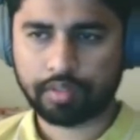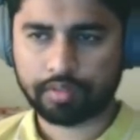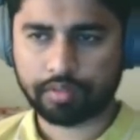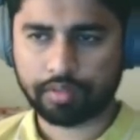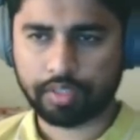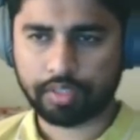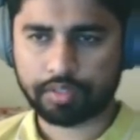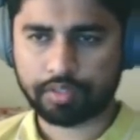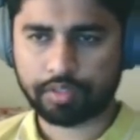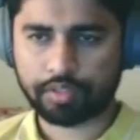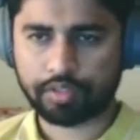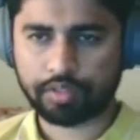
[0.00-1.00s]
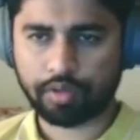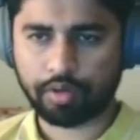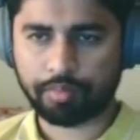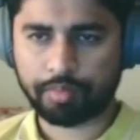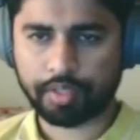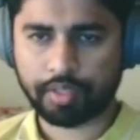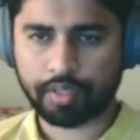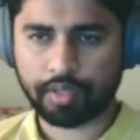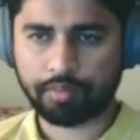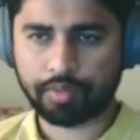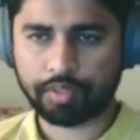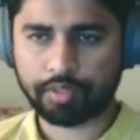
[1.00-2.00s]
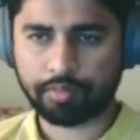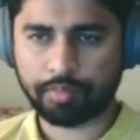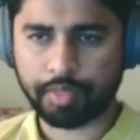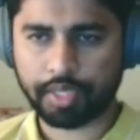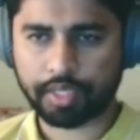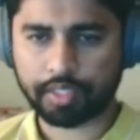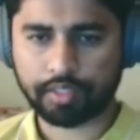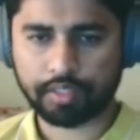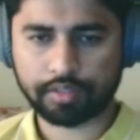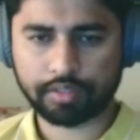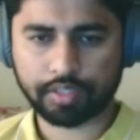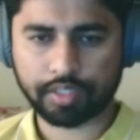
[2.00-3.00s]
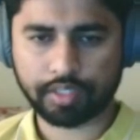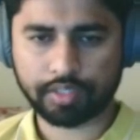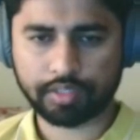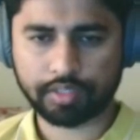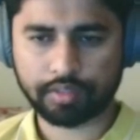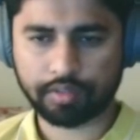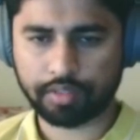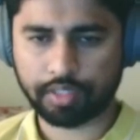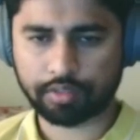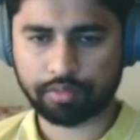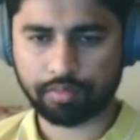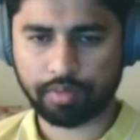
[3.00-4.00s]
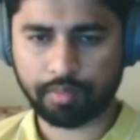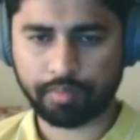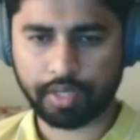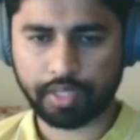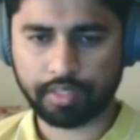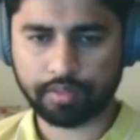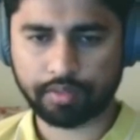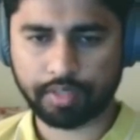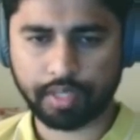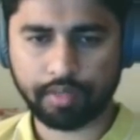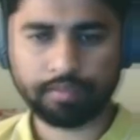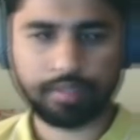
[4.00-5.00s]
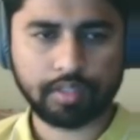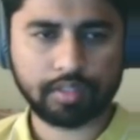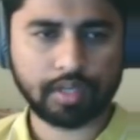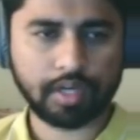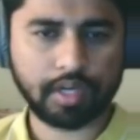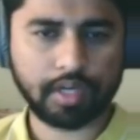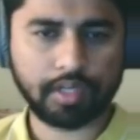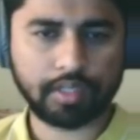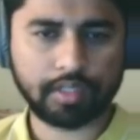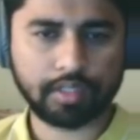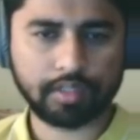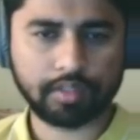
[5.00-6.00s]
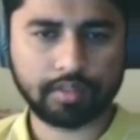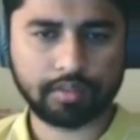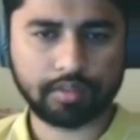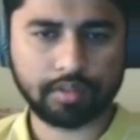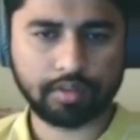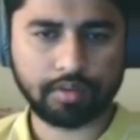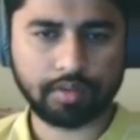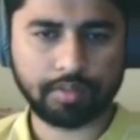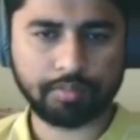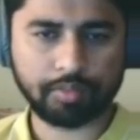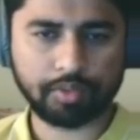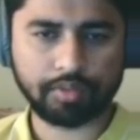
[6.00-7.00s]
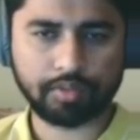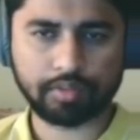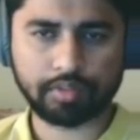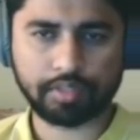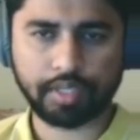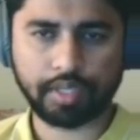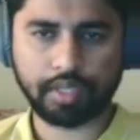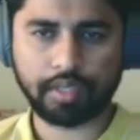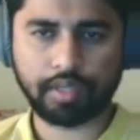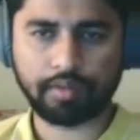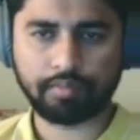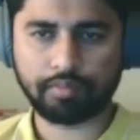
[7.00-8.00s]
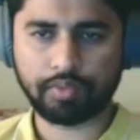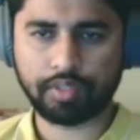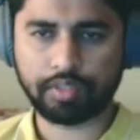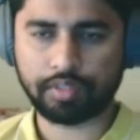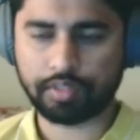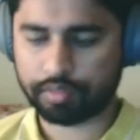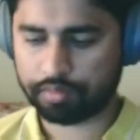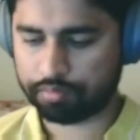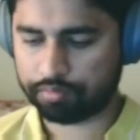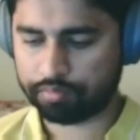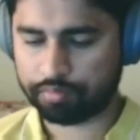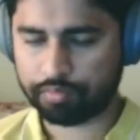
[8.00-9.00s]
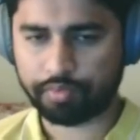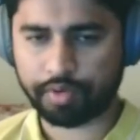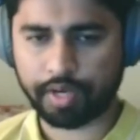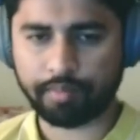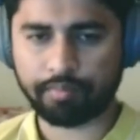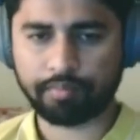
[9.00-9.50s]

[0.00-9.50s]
So on the top I want to make another sketch on XY plane. Okay, this height, so I'm going to say this is 5.